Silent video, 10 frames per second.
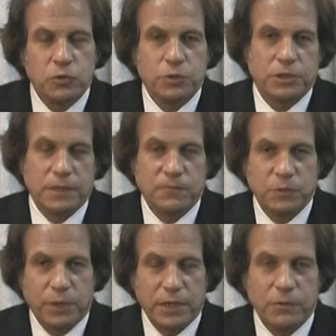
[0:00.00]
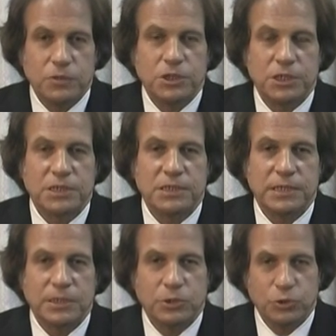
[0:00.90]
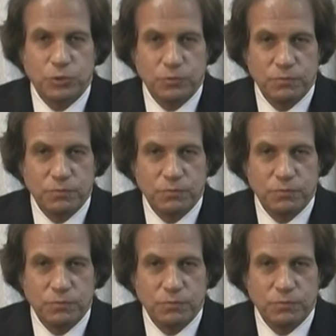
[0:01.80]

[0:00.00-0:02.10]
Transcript: with everybody who says that they do.